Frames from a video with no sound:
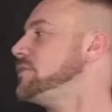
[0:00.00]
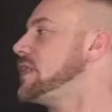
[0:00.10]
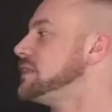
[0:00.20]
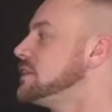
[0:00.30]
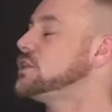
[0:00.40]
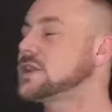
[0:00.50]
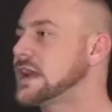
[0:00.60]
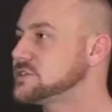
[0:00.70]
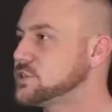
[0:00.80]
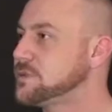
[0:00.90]
We've got the little
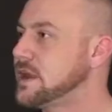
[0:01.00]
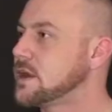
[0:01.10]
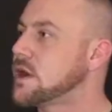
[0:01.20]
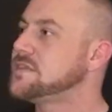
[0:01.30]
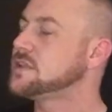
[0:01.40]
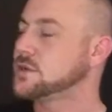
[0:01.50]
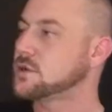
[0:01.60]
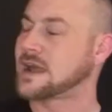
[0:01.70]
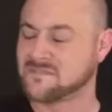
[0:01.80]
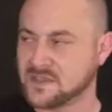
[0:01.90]
guy superhero and the little
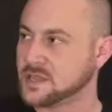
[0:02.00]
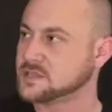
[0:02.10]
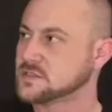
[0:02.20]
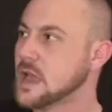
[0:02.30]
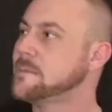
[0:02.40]
guy villains.